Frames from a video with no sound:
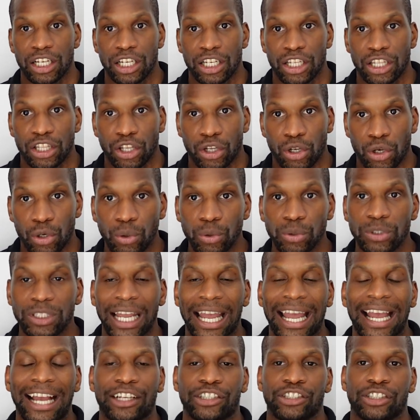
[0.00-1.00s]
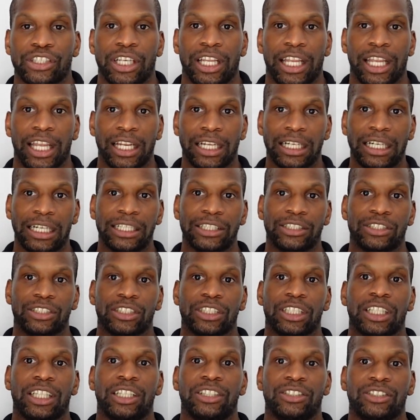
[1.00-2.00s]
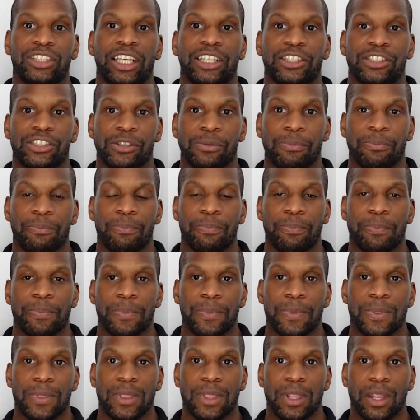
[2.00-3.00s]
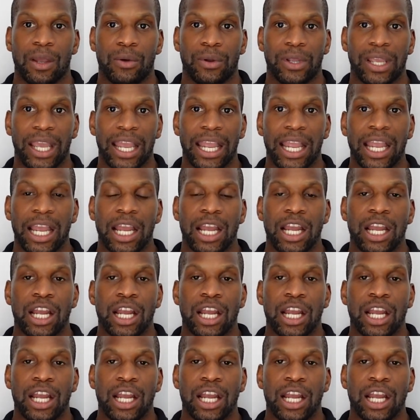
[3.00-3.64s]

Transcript: The call to action here, guys, is this, okay.